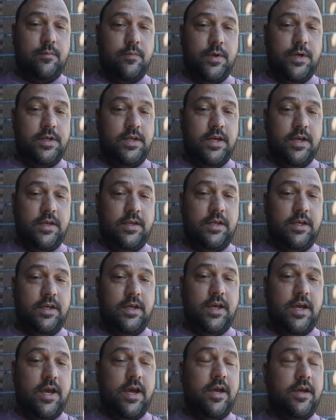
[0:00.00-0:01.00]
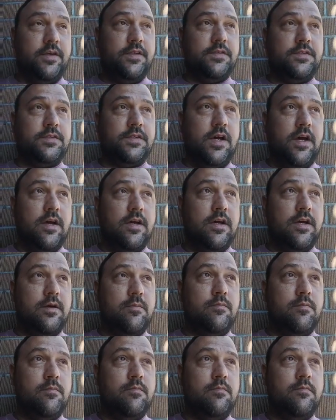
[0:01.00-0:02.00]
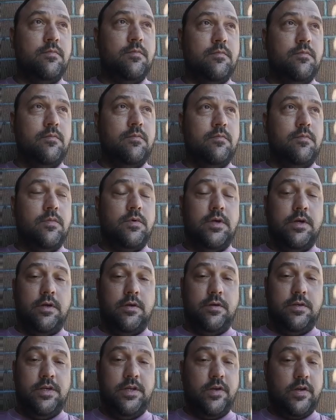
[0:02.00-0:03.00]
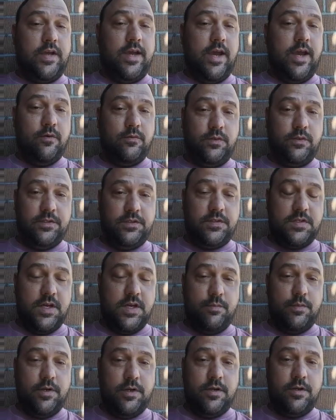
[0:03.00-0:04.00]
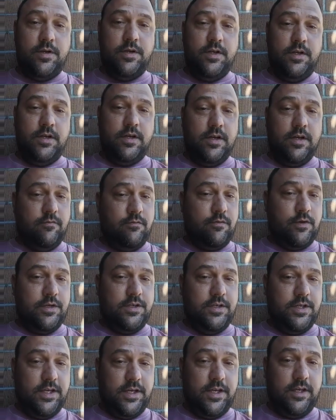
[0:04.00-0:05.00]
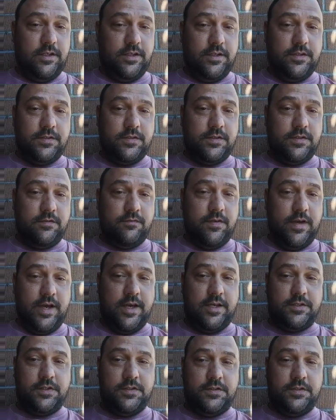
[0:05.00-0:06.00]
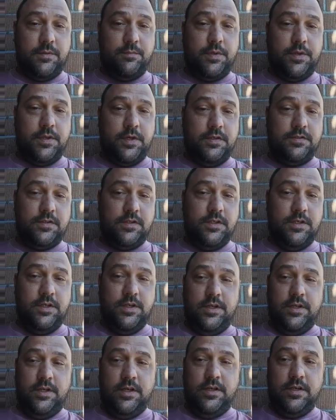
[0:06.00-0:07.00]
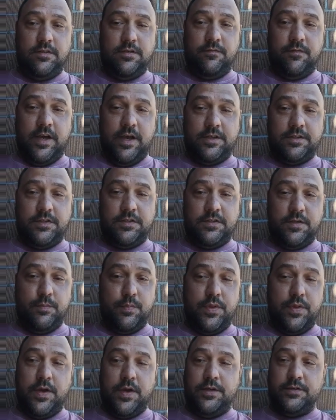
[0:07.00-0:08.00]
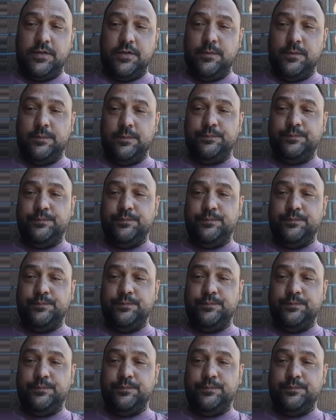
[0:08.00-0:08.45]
but yet he has a near countless number of ridiculous fascist sympathies. He's a fascist sympathizer.